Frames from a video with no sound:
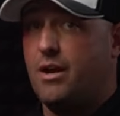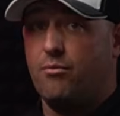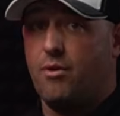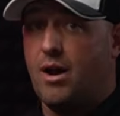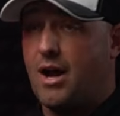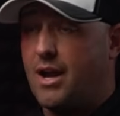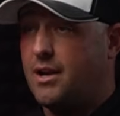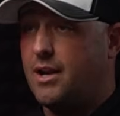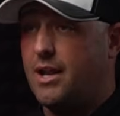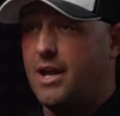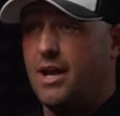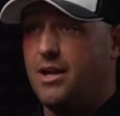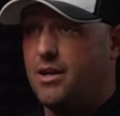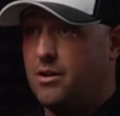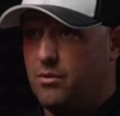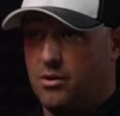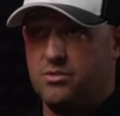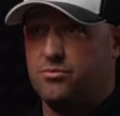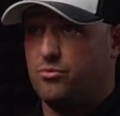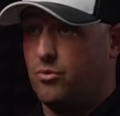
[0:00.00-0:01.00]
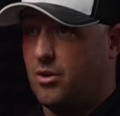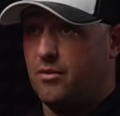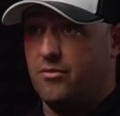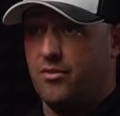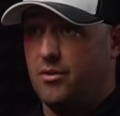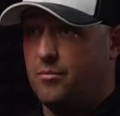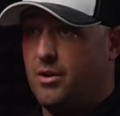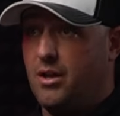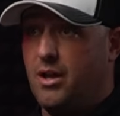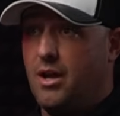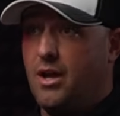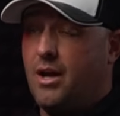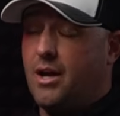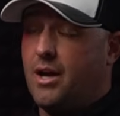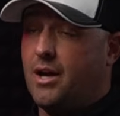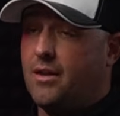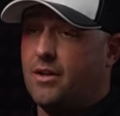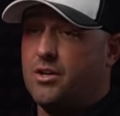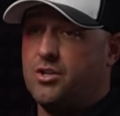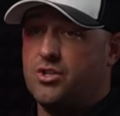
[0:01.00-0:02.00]
Ryan Day is one of them,
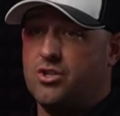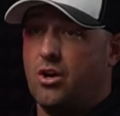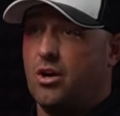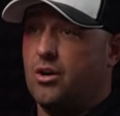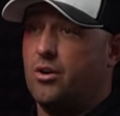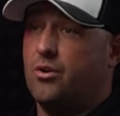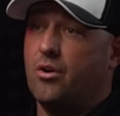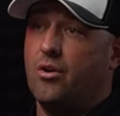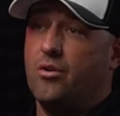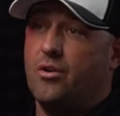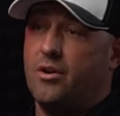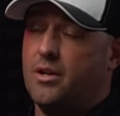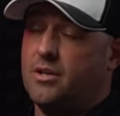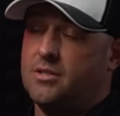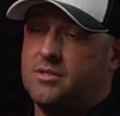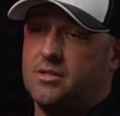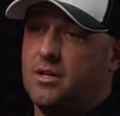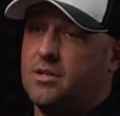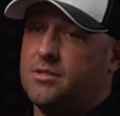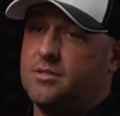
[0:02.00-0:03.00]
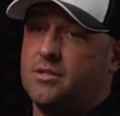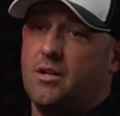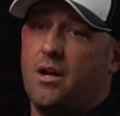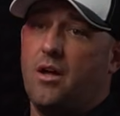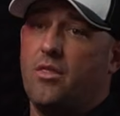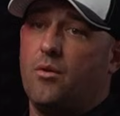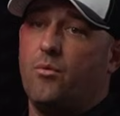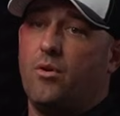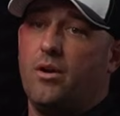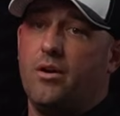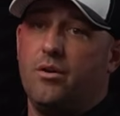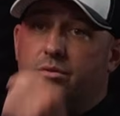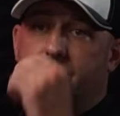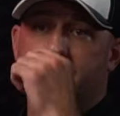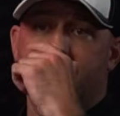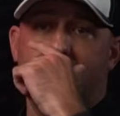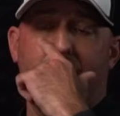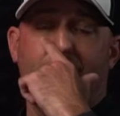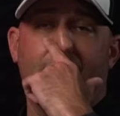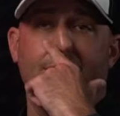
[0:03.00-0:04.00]
and then Sean Cronin is is the other one who's
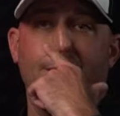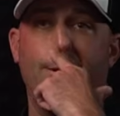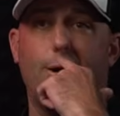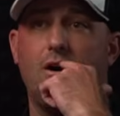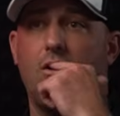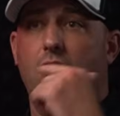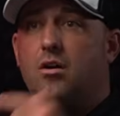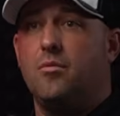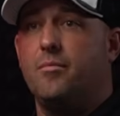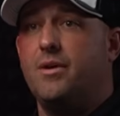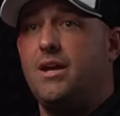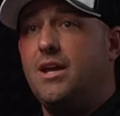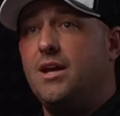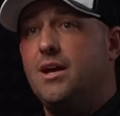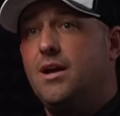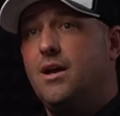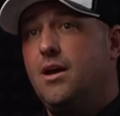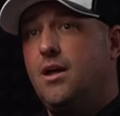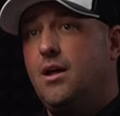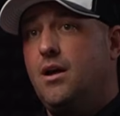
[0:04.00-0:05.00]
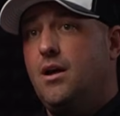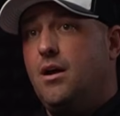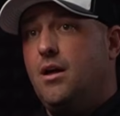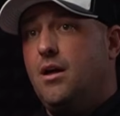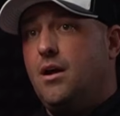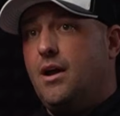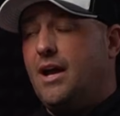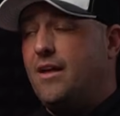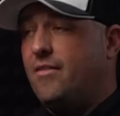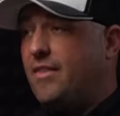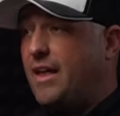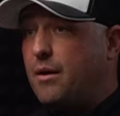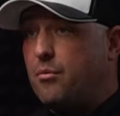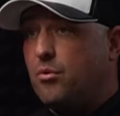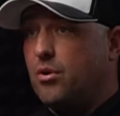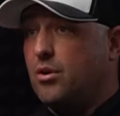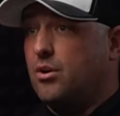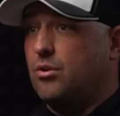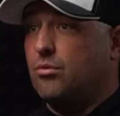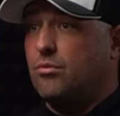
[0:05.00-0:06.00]
now at Army, and they
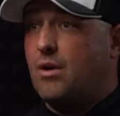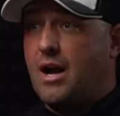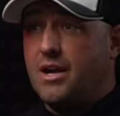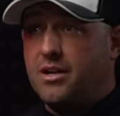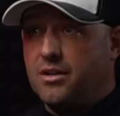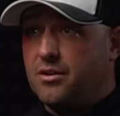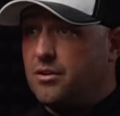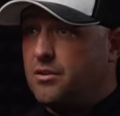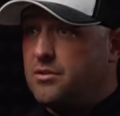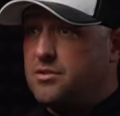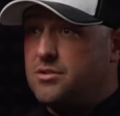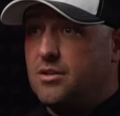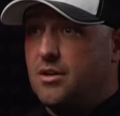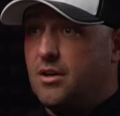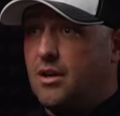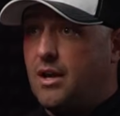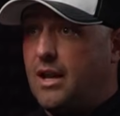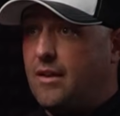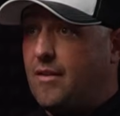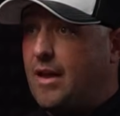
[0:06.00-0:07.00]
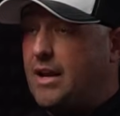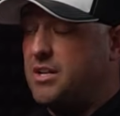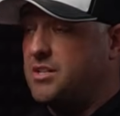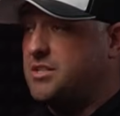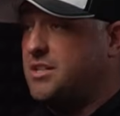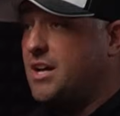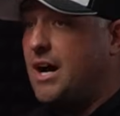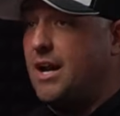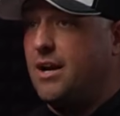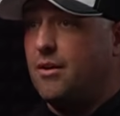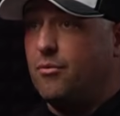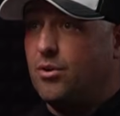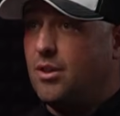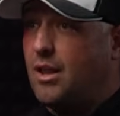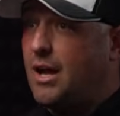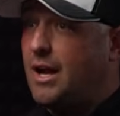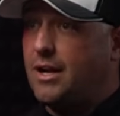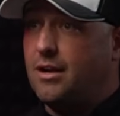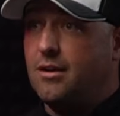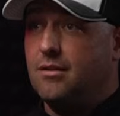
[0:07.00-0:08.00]
were grinders, and they just kind of were
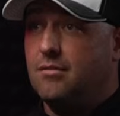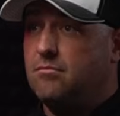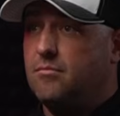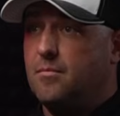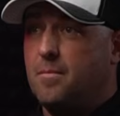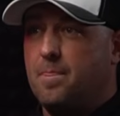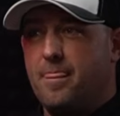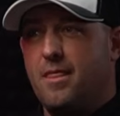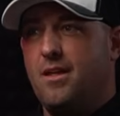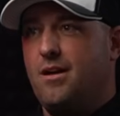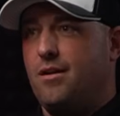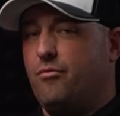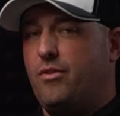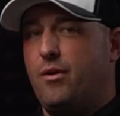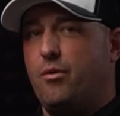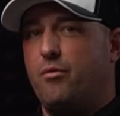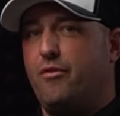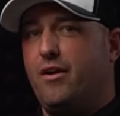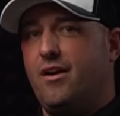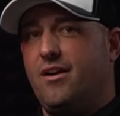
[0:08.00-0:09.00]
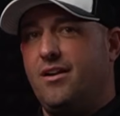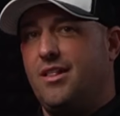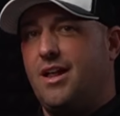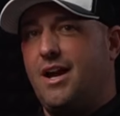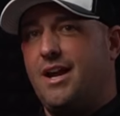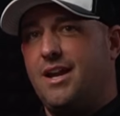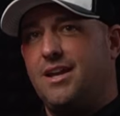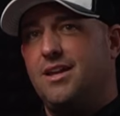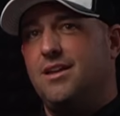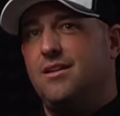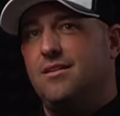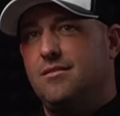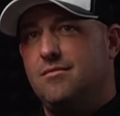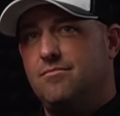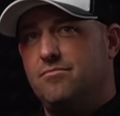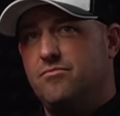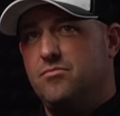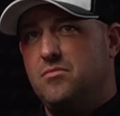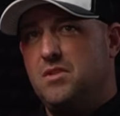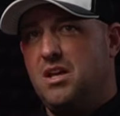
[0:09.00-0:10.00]
like, they were very like,
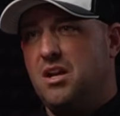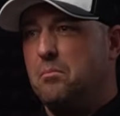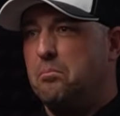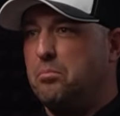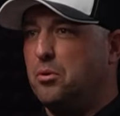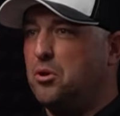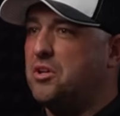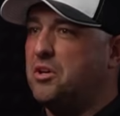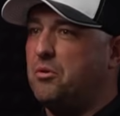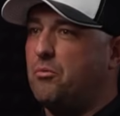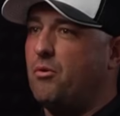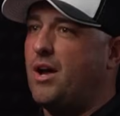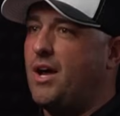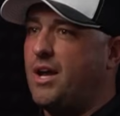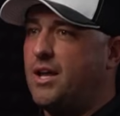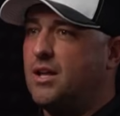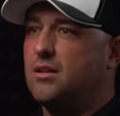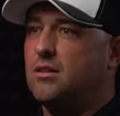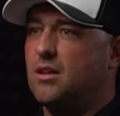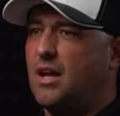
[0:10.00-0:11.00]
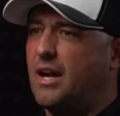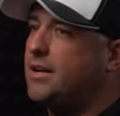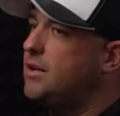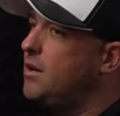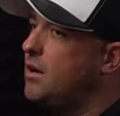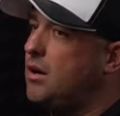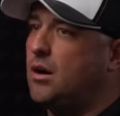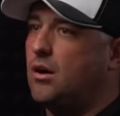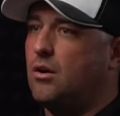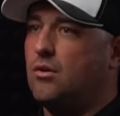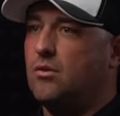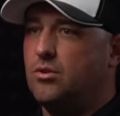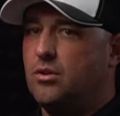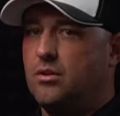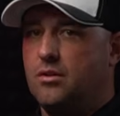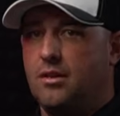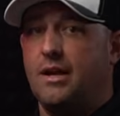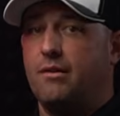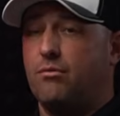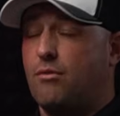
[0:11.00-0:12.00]
in a bully way, like no no no,
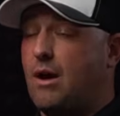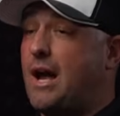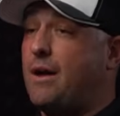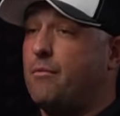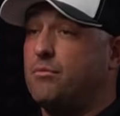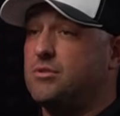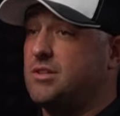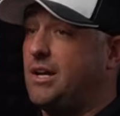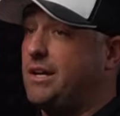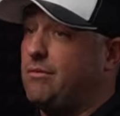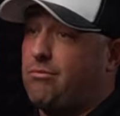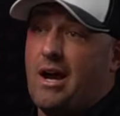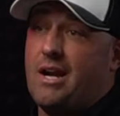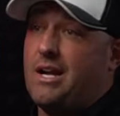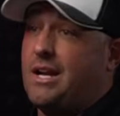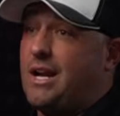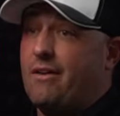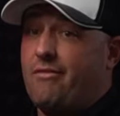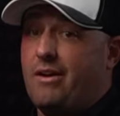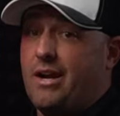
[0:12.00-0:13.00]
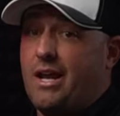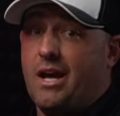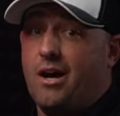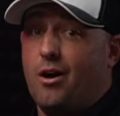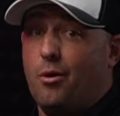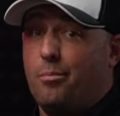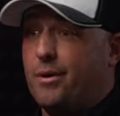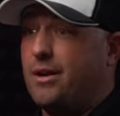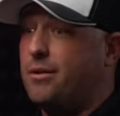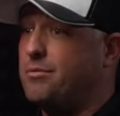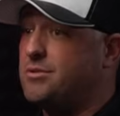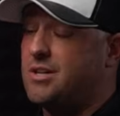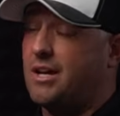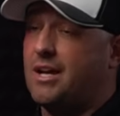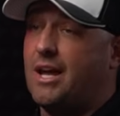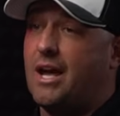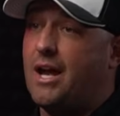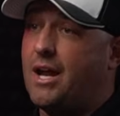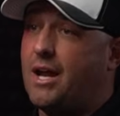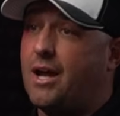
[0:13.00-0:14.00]
like Ryan was like Ryan didn't have any help, and he was like,
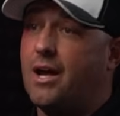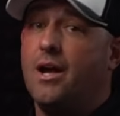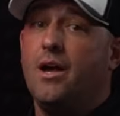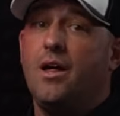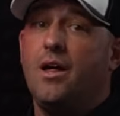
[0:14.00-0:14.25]
hey,